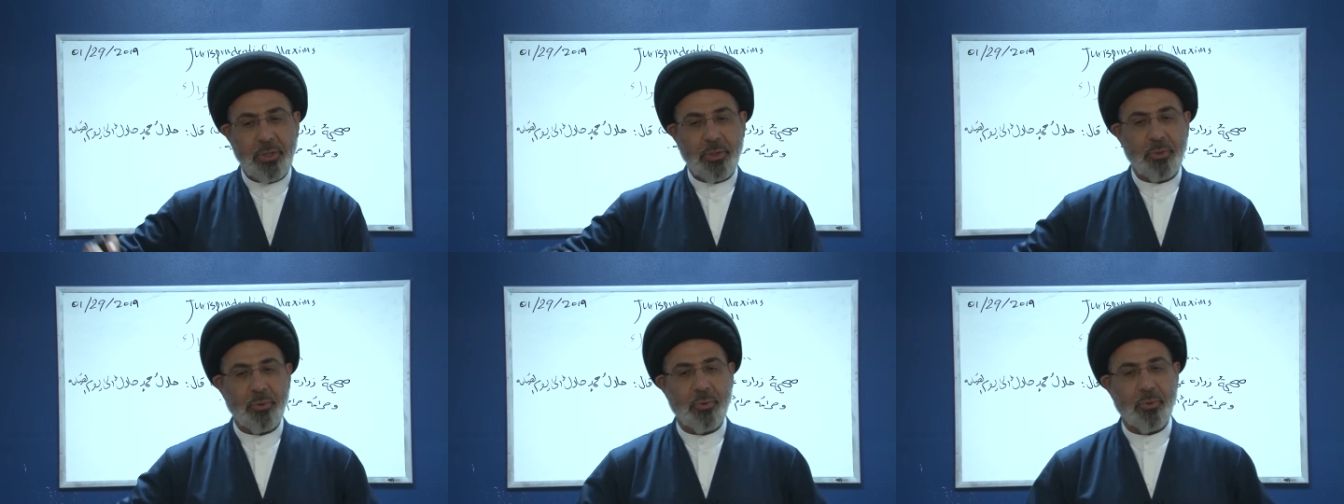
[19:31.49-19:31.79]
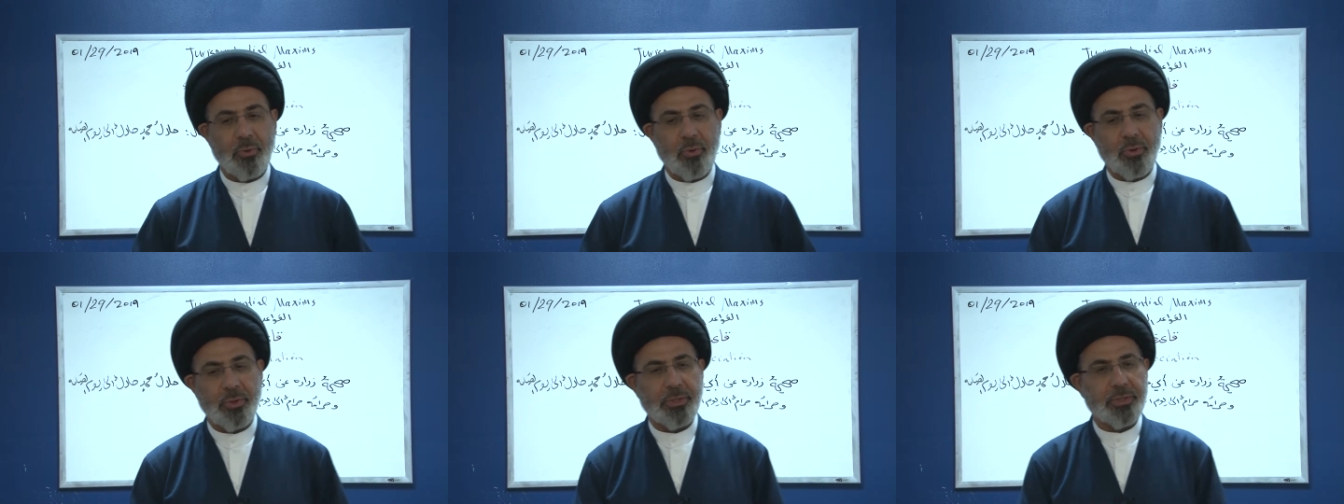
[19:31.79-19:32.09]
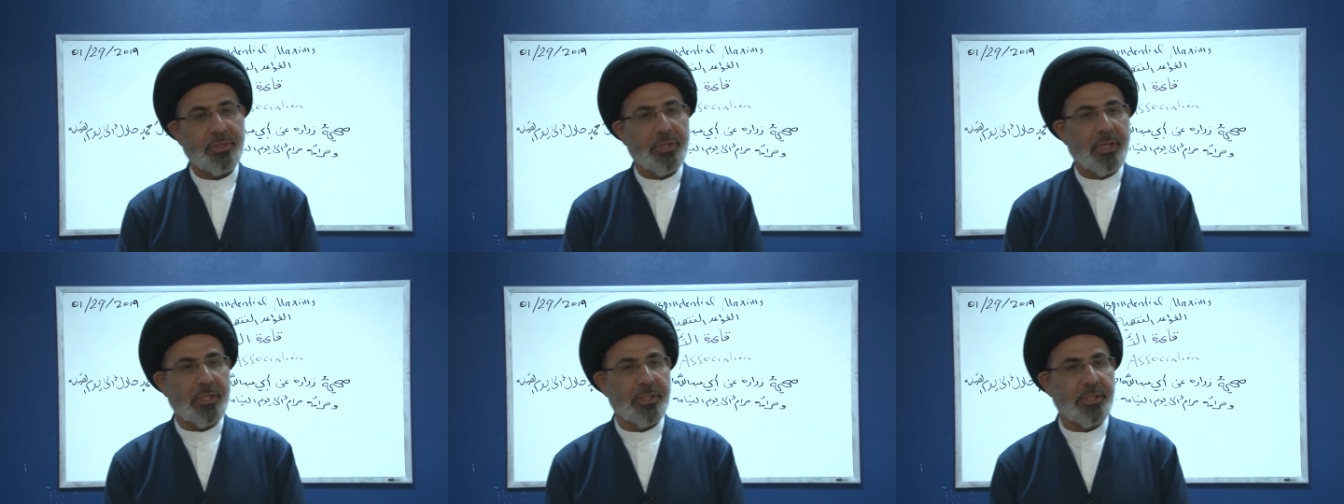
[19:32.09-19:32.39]
your own
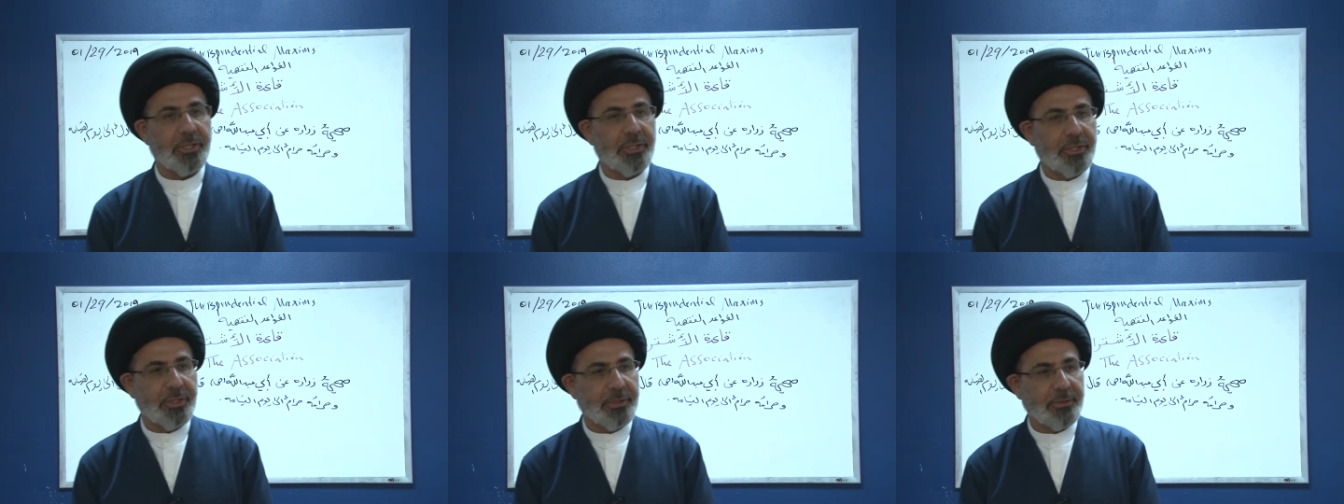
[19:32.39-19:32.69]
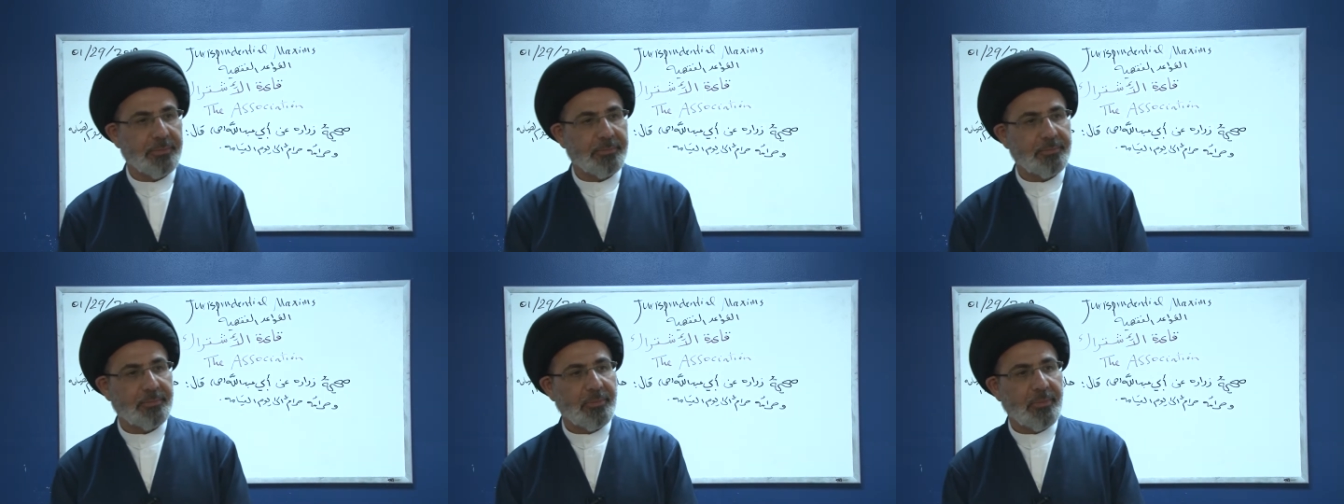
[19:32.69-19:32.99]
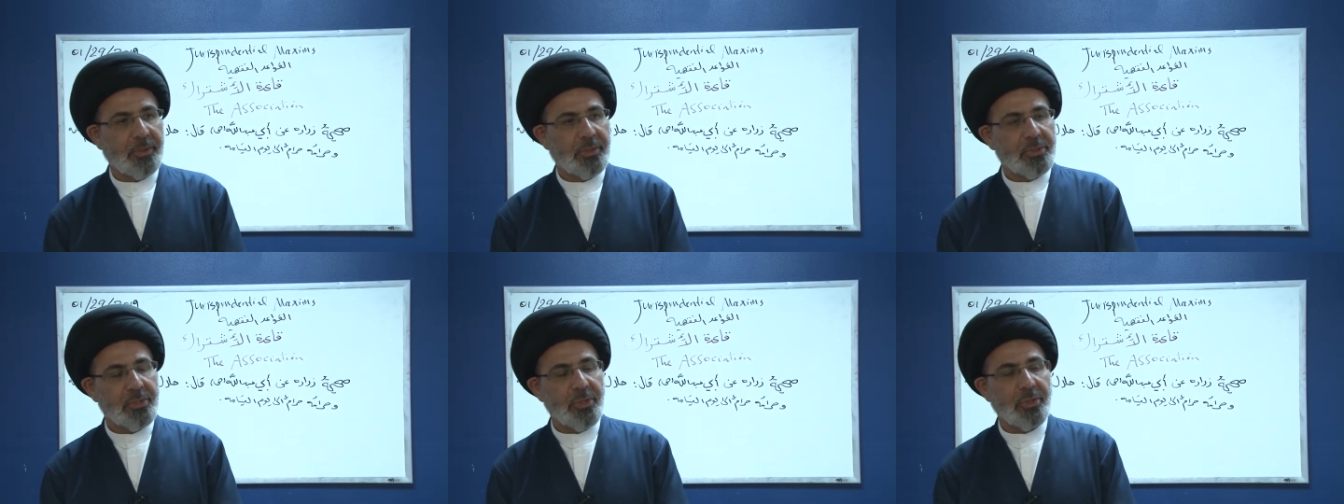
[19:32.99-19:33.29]
tradition.
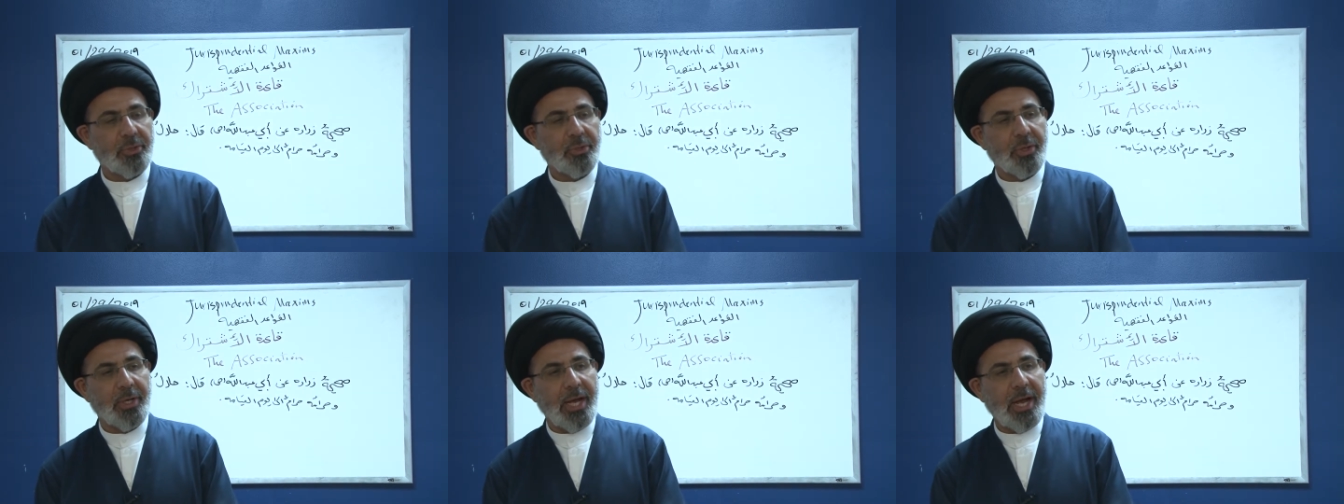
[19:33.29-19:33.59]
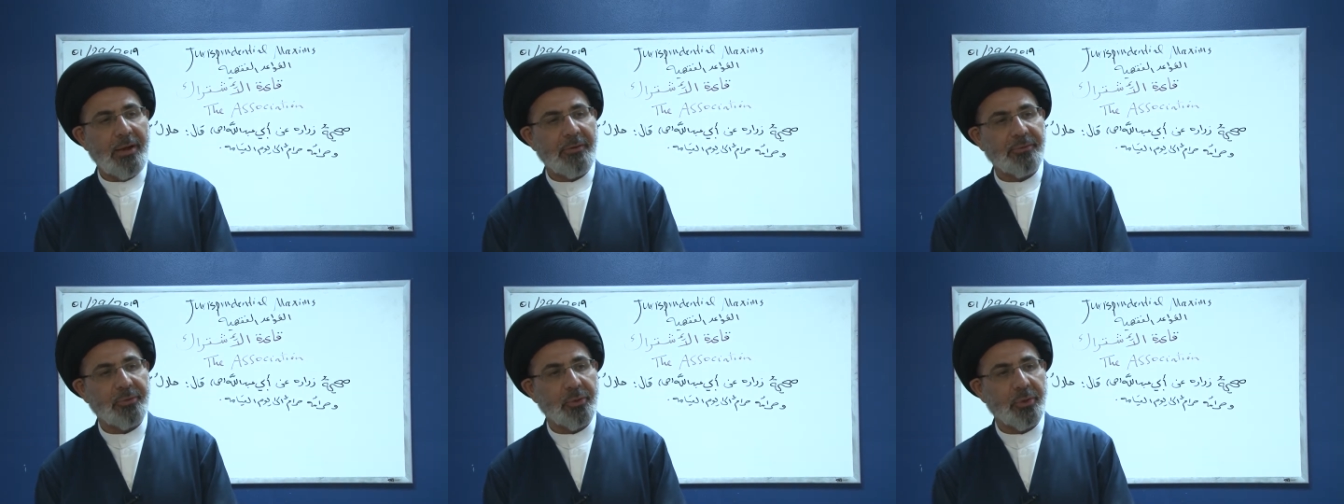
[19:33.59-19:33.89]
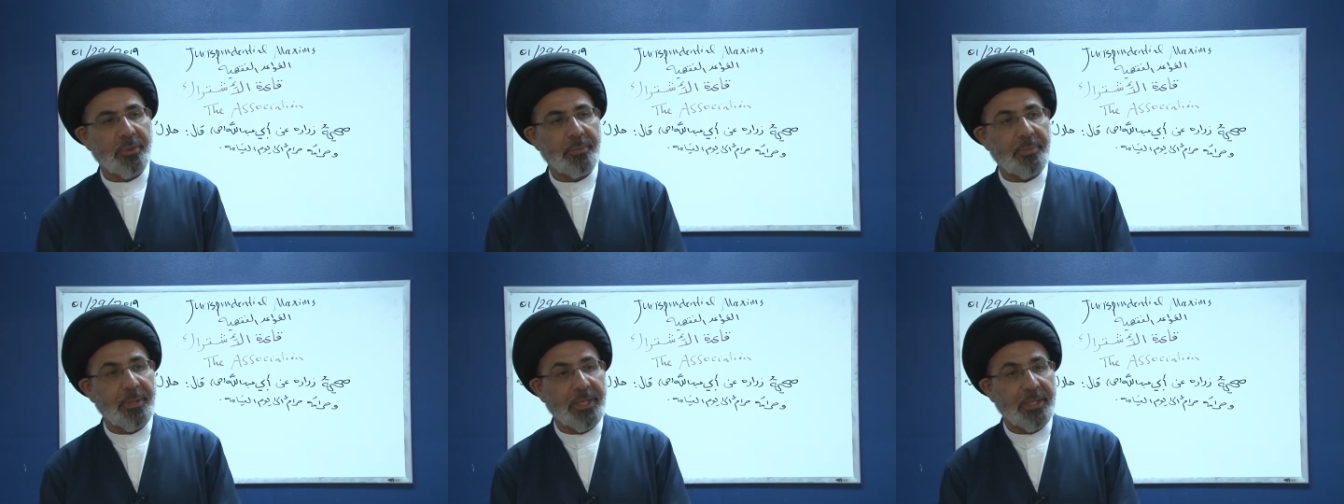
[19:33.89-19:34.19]
So you don't have to
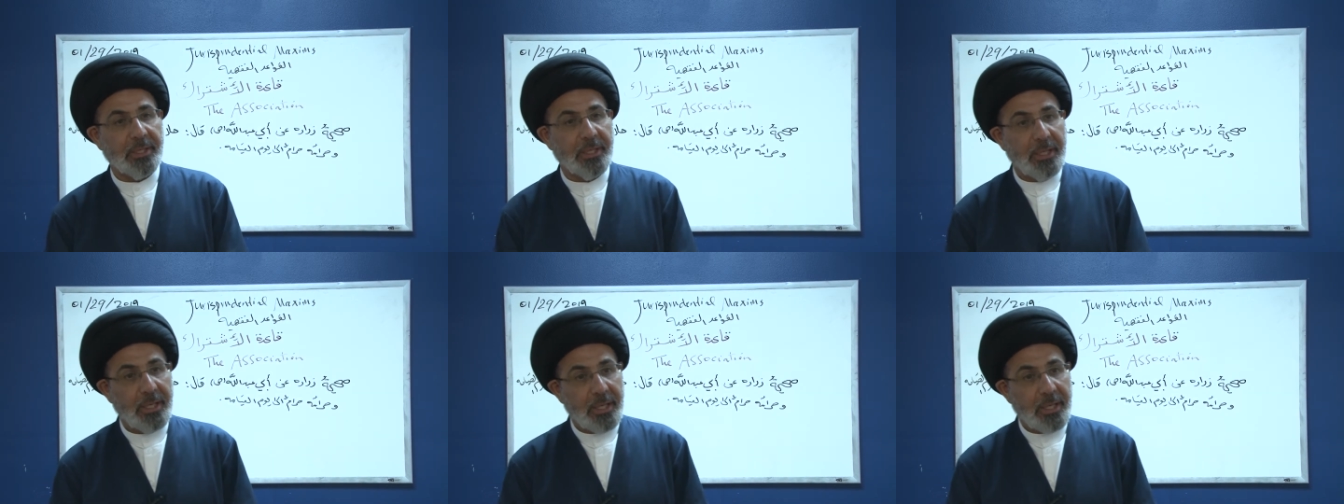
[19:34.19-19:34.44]
repeat.